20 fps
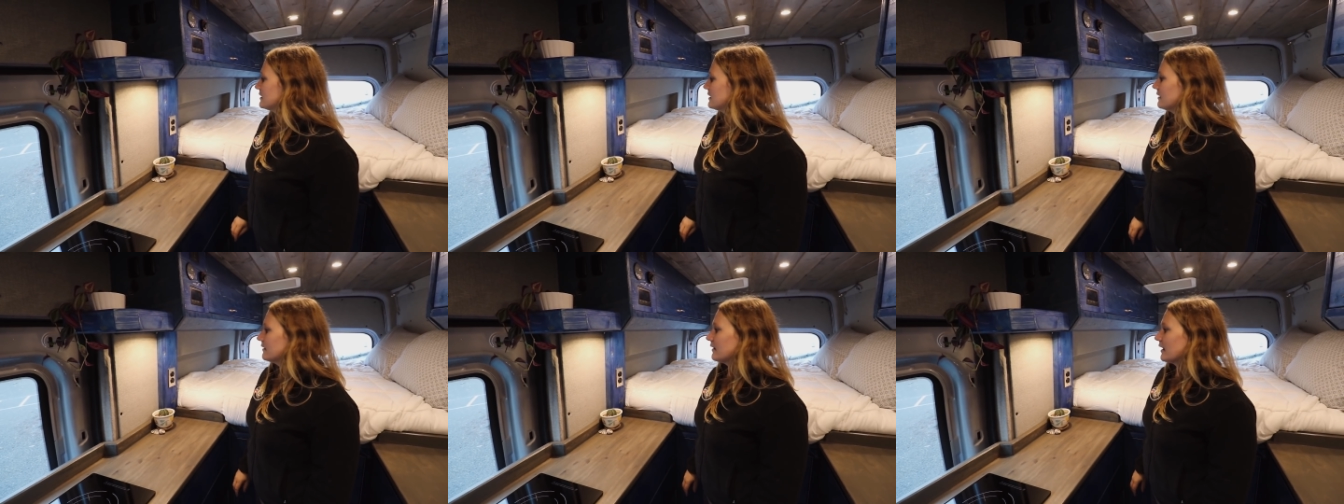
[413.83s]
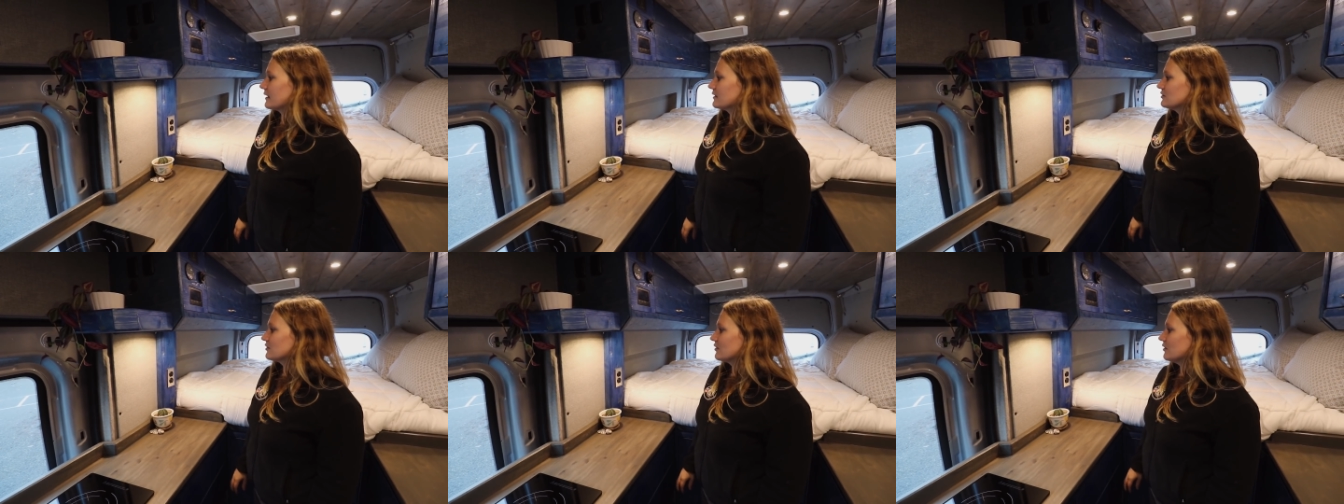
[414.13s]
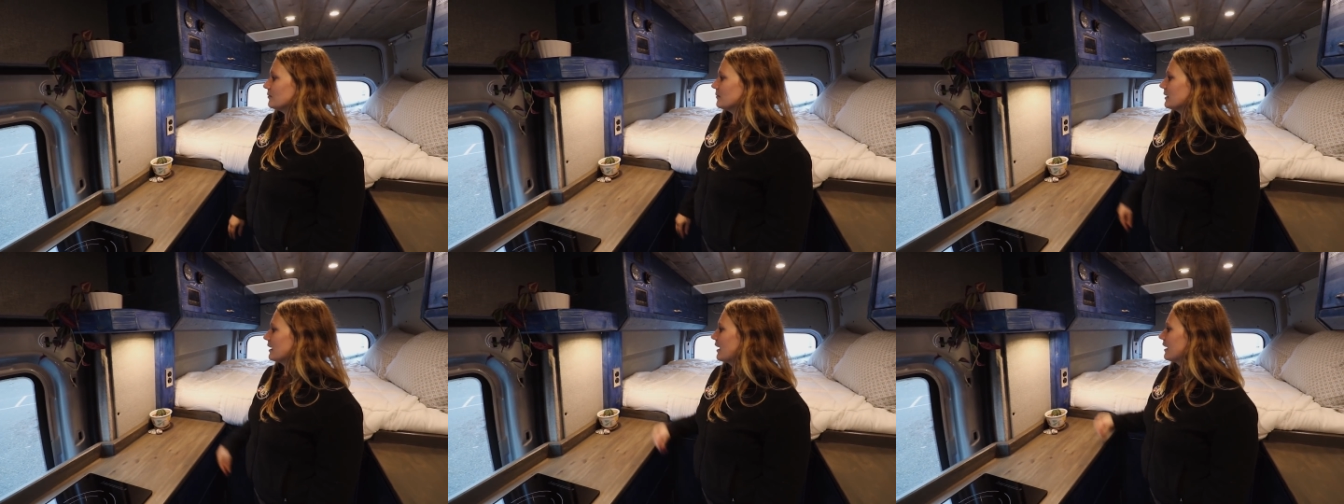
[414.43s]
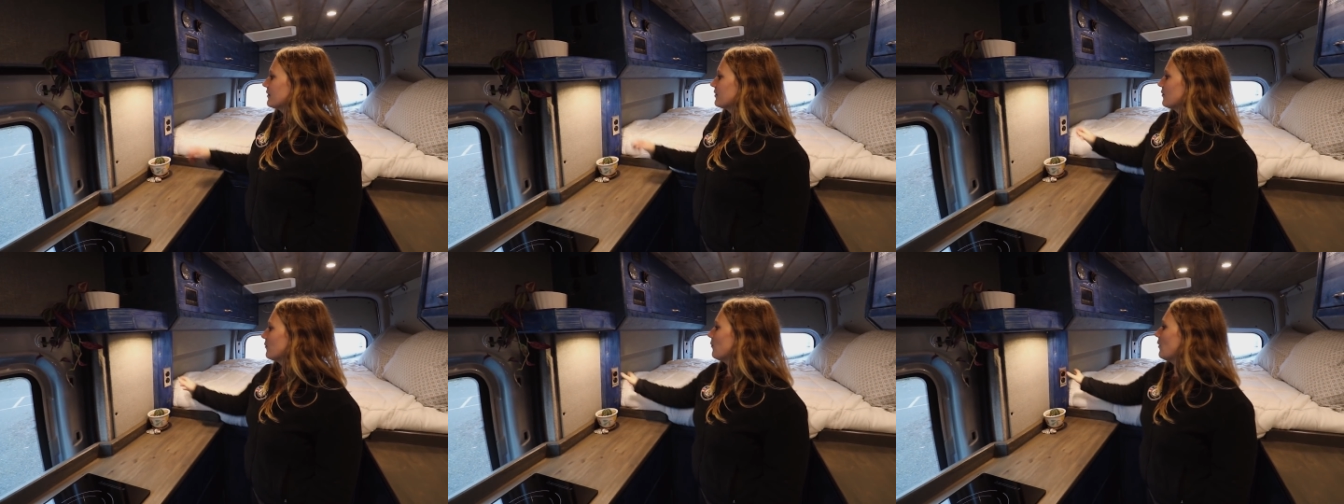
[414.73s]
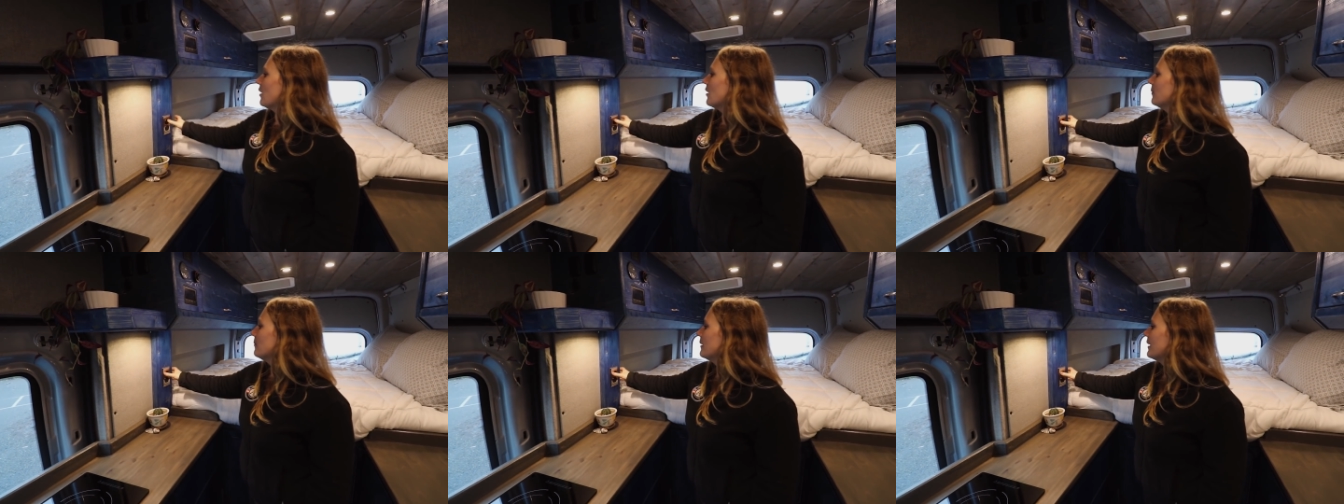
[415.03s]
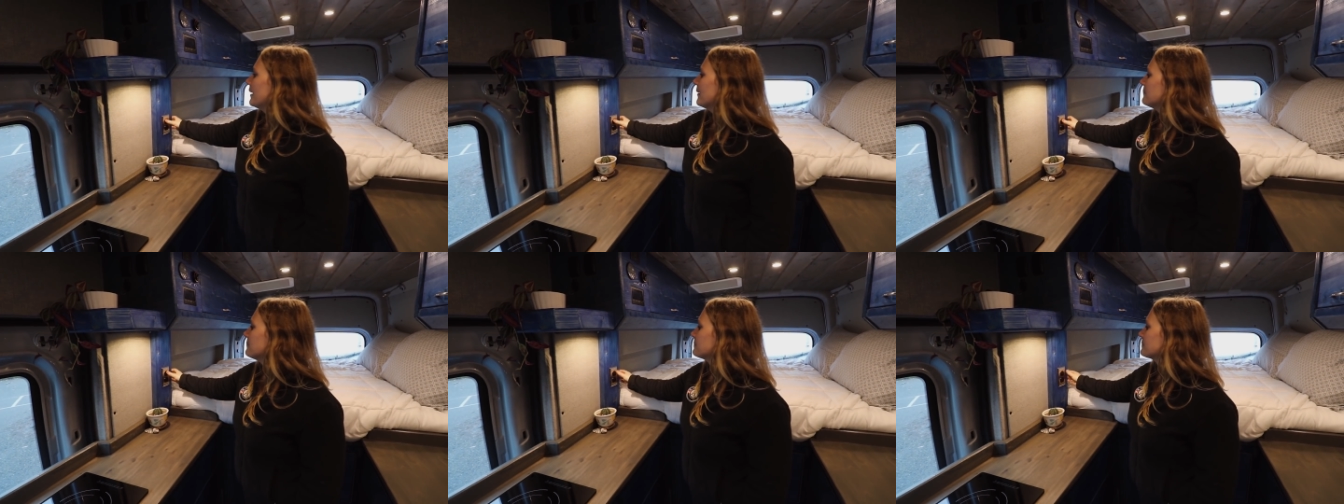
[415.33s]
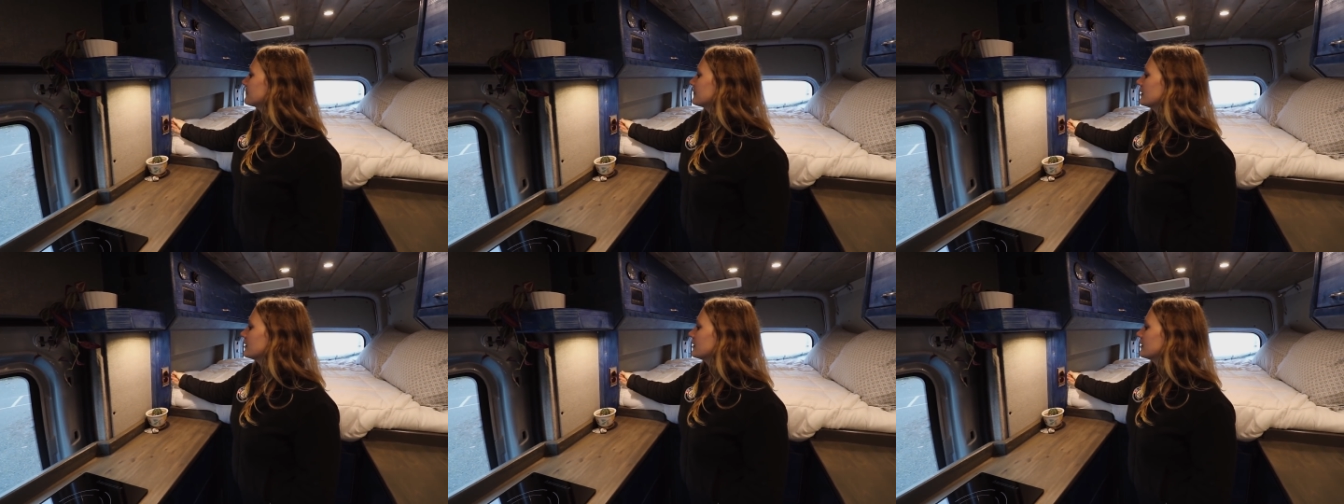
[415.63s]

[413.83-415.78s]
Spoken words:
the electrical behind the wall, but